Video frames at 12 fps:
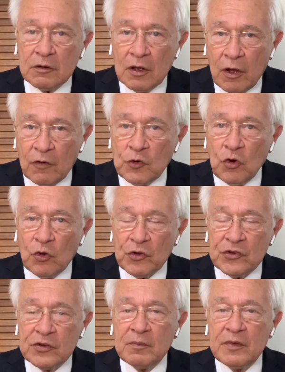Of
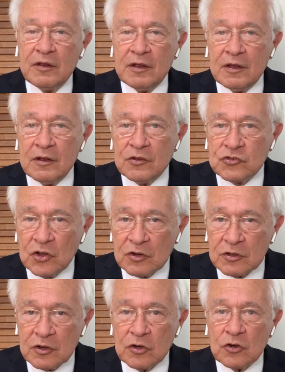course,
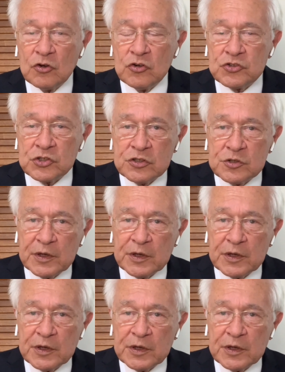certain conclusions